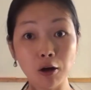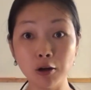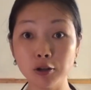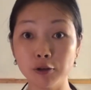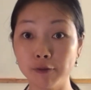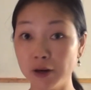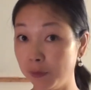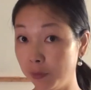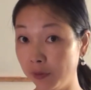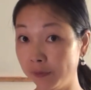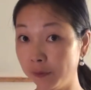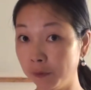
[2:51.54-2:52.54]
also very
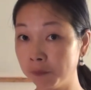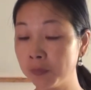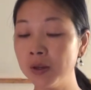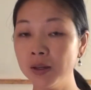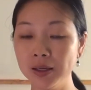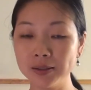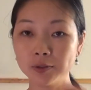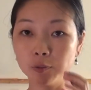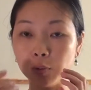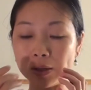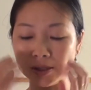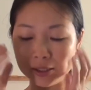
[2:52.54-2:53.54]
beautiful. It's the
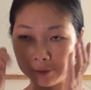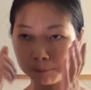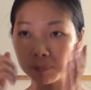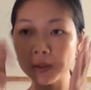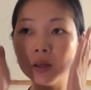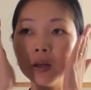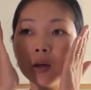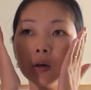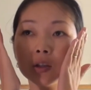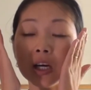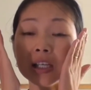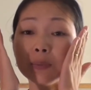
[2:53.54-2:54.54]
one thing.
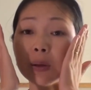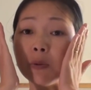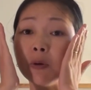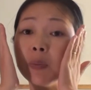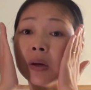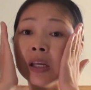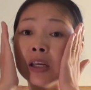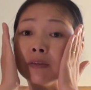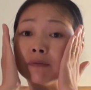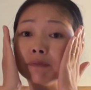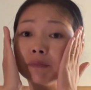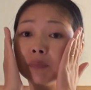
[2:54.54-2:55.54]
Chinese people
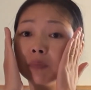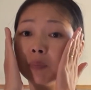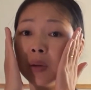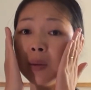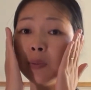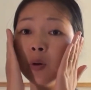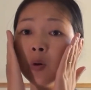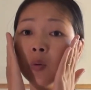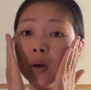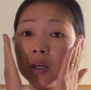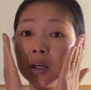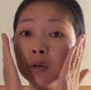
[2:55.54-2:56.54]
believe
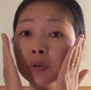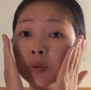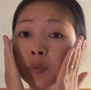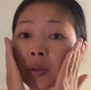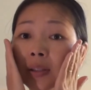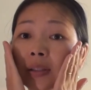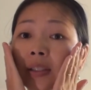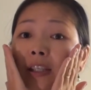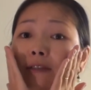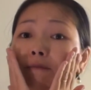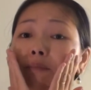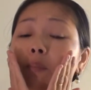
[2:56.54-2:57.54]
girls with
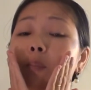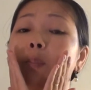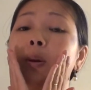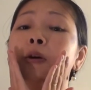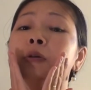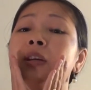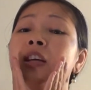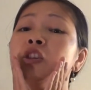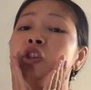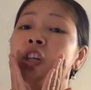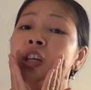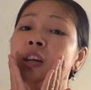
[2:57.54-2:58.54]
the pointy
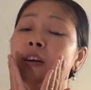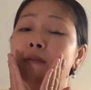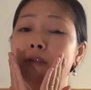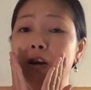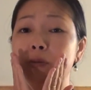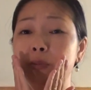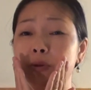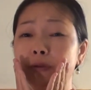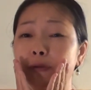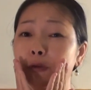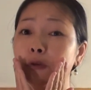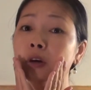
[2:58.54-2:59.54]
chin are very
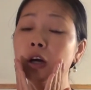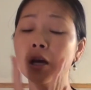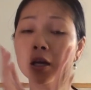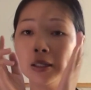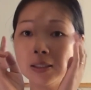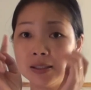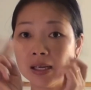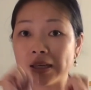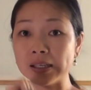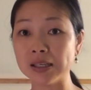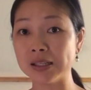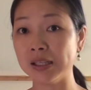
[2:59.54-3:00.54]
beautiful.
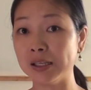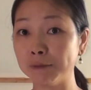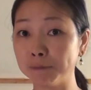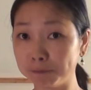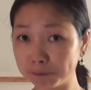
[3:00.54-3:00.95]
Second thing,